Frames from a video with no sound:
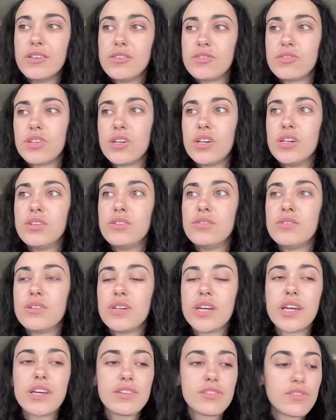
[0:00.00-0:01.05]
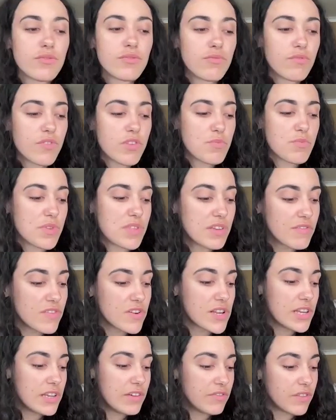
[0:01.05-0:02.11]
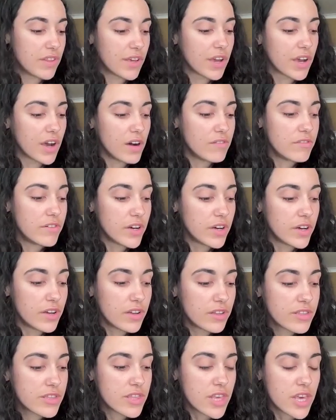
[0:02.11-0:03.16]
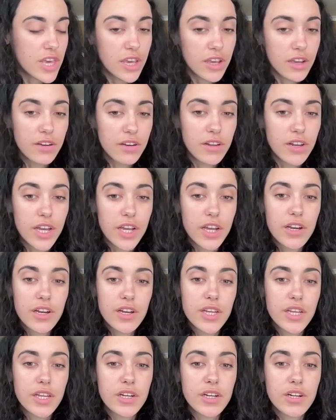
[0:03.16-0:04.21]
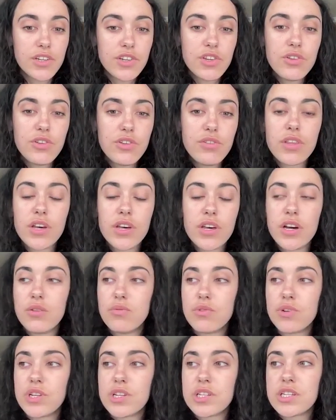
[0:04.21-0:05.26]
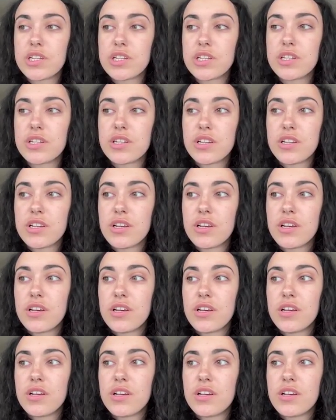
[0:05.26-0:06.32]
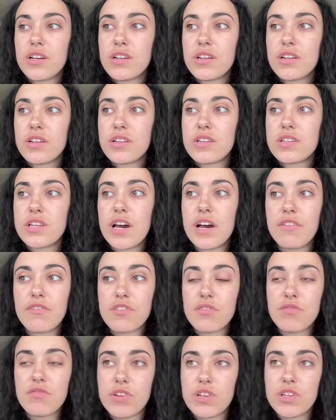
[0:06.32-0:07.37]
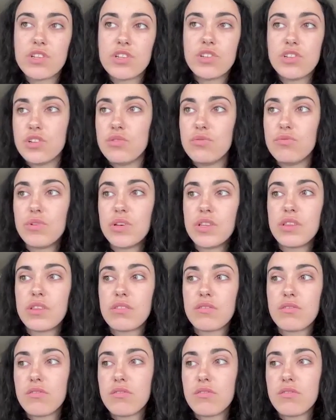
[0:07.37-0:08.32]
So I guess specifically for the cover thing, like I knew that I wanted it to have something to do with